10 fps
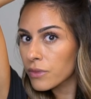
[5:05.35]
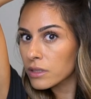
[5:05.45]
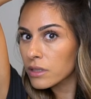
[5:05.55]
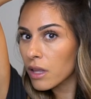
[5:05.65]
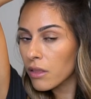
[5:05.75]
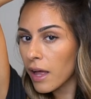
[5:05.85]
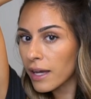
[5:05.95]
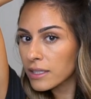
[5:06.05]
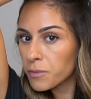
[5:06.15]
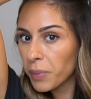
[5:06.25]
this is the
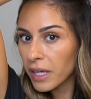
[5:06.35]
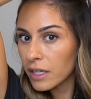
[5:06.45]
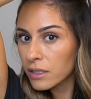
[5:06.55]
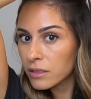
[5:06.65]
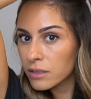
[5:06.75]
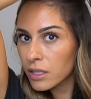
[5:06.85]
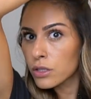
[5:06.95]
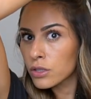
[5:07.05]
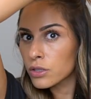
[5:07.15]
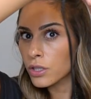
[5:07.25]
last piece.
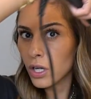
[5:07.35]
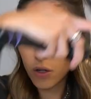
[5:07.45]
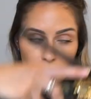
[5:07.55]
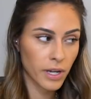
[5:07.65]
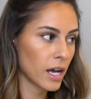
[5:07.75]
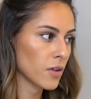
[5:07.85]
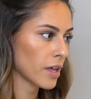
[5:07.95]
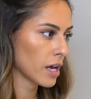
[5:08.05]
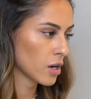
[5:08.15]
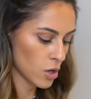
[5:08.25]
So now
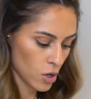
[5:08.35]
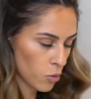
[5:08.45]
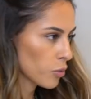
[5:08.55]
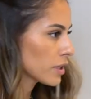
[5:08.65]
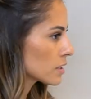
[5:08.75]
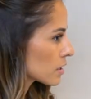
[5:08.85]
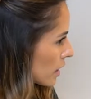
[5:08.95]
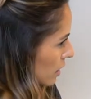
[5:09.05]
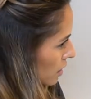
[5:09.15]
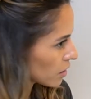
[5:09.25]
that we
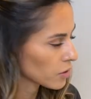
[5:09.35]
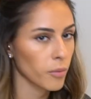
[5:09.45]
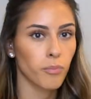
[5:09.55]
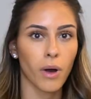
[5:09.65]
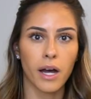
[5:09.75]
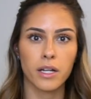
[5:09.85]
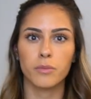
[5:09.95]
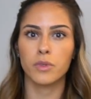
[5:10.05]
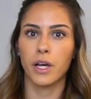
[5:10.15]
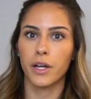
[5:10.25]
did the
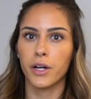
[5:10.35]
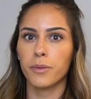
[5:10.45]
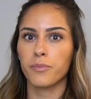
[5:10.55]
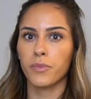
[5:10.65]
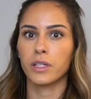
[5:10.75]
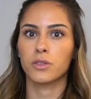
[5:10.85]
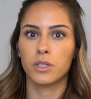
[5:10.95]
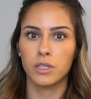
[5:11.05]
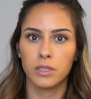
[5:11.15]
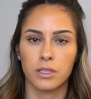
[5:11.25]
bottom layer, as you
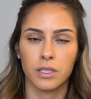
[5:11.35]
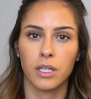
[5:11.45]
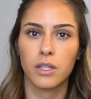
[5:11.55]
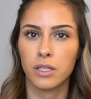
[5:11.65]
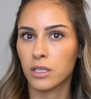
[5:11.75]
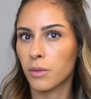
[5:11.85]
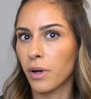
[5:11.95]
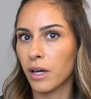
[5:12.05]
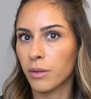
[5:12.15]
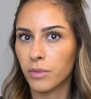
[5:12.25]
can see, that's the
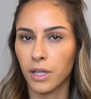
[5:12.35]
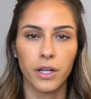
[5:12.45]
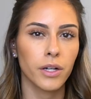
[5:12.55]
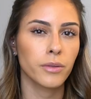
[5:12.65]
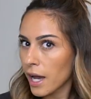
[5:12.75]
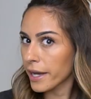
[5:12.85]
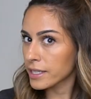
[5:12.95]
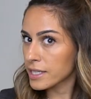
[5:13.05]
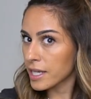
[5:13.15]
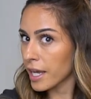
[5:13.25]
bottom layer.
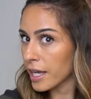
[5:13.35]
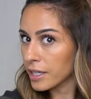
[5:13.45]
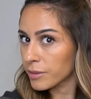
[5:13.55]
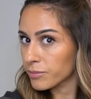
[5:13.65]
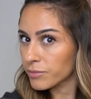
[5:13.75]
I take